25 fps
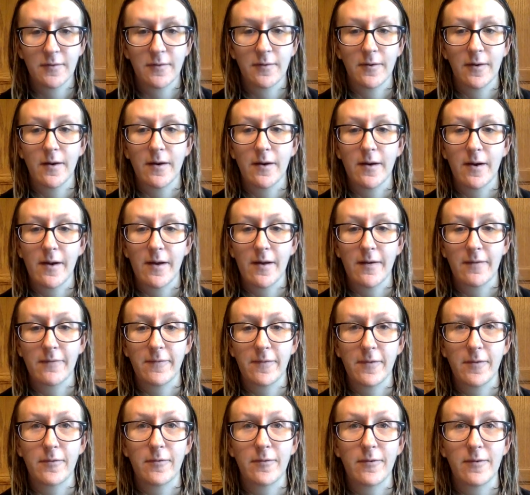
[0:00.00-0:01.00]
or
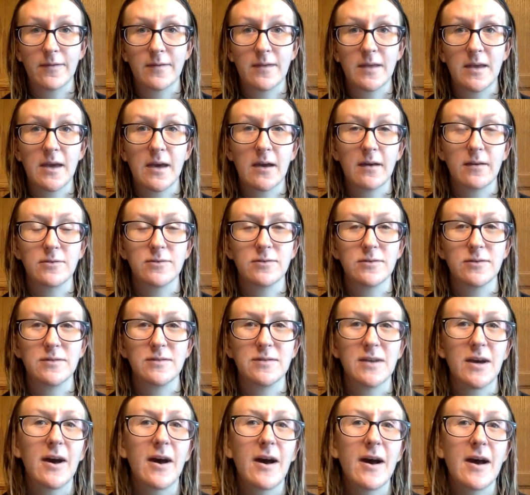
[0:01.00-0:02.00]
if it was he actually
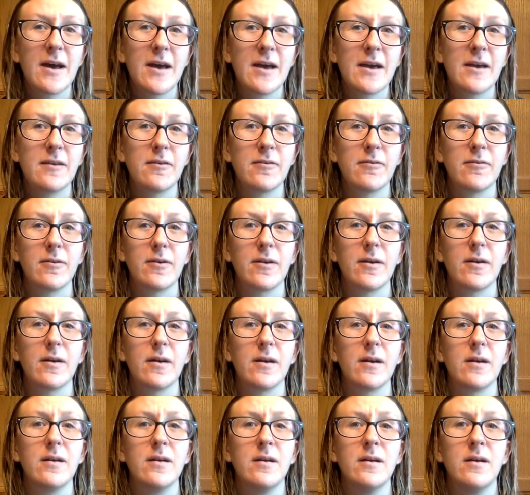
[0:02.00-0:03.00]
died,
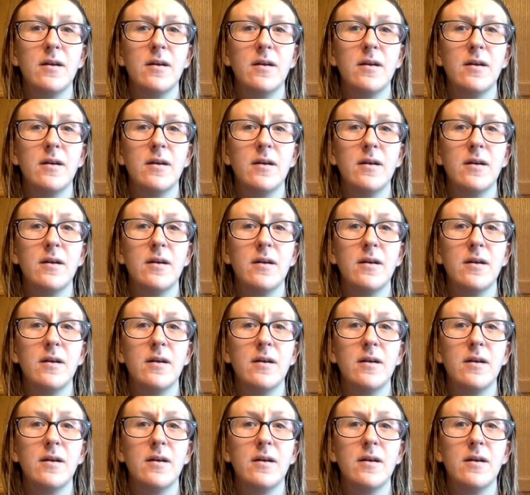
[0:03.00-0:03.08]
or